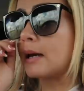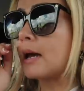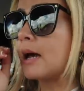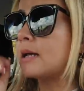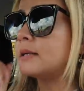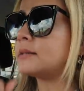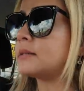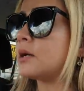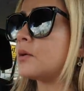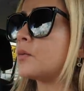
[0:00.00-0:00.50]

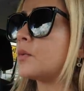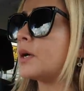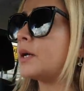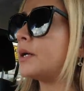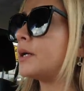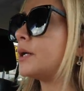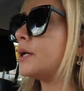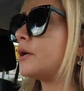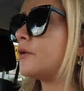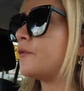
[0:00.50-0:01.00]
Guys, I'm
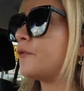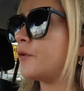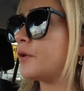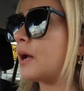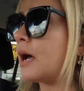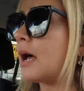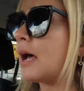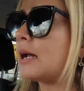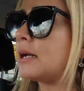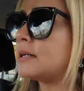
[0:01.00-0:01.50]
waiting here
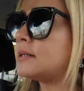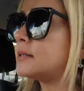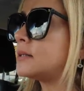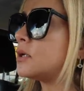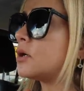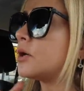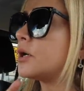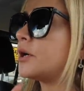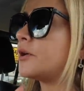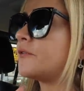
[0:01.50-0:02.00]
for
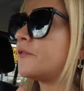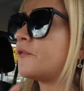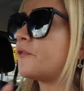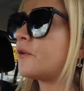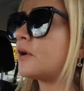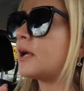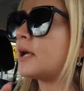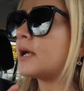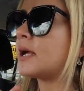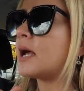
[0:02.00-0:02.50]
Allison, her
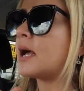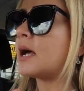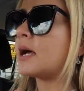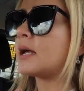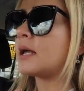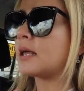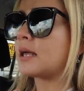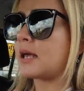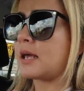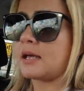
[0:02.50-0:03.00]
friend,
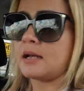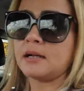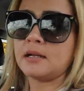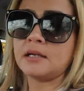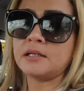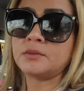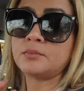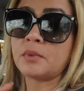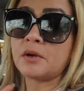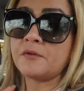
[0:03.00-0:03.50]
and
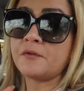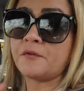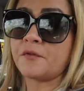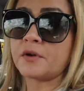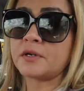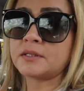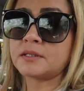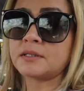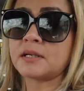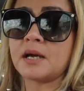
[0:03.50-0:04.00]
Kaylee. It's my
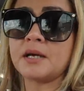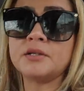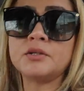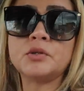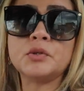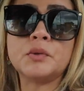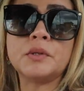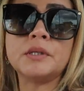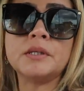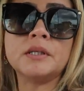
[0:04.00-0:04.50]
first time
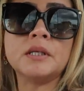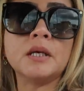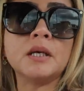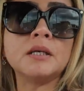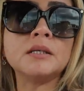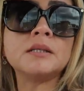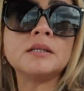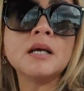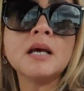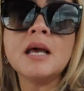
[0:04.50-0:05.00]
doing
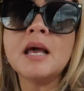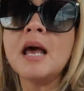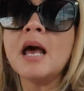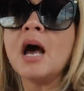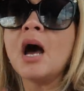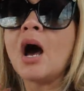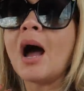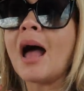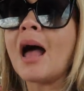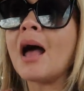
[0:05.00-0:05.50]
this.
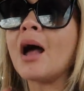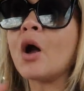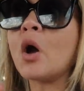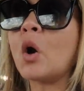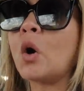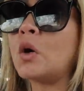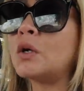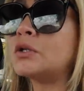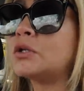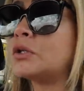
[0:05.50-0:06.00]
And
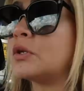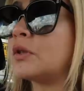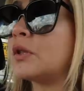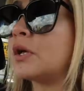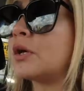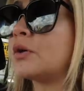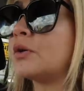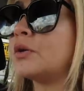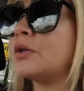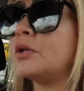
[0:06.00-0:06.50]
also
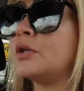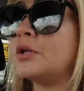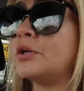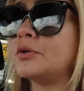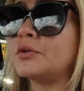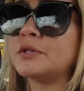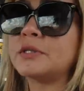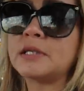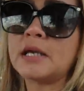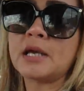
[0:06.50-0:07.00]
the good
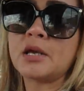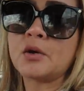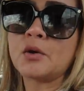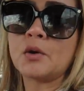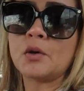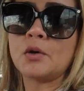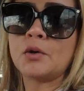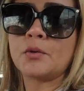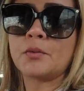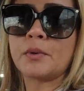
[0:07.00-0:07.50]
news, they
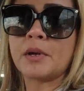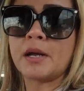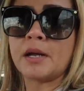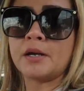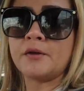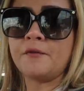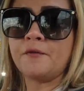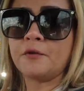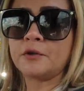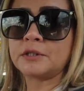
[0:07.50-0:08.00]
called
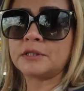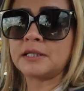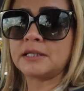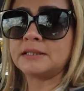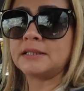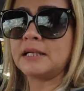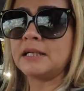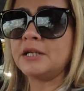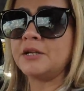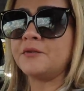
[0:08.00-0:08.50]
already for the
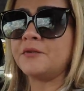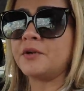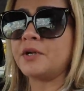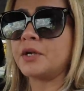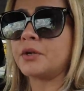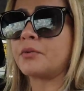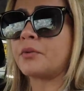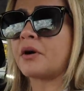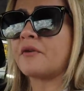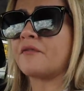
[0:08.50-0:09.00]

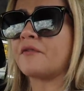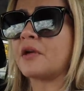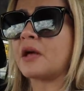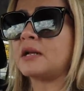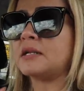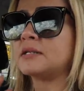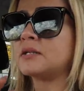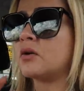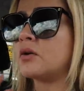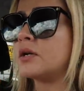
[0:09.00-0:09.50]
delivery.
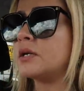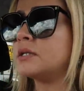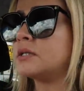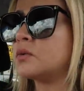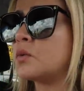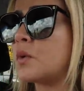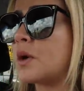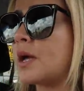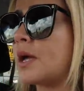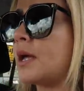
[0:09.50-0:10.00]
Rafael is on
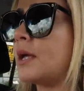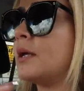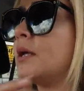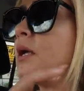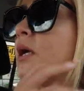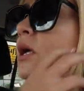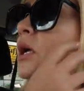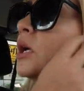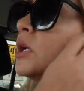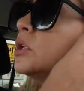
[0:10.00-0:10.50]
his
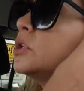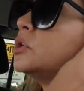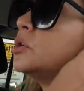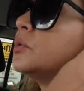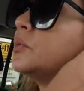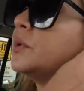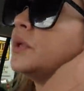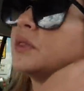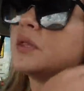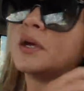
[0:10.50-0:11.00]
way
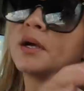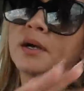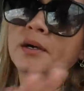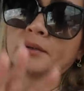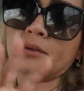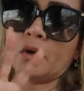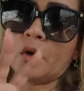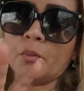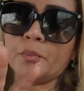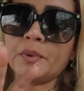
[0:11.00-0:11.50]
to be
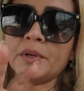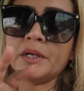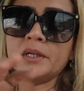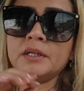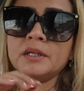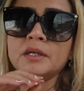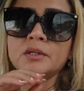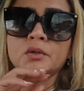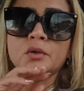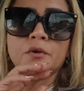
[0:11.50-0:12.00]
there
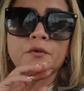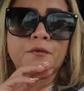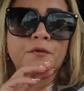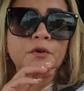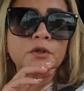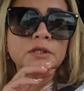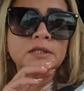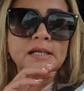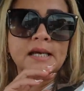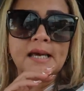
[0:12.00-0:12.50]
opening the door
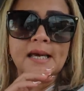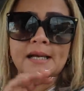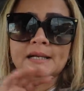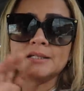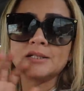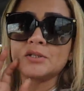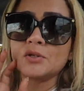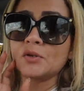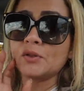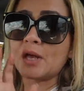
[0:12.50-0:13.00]
for
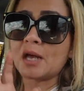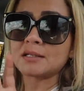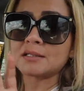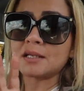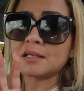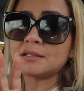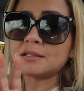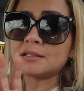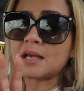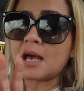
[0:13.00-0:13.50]
them. So
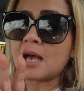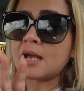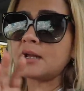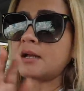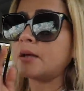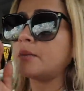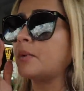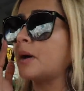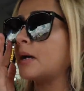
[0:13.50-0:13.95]
that's exciting.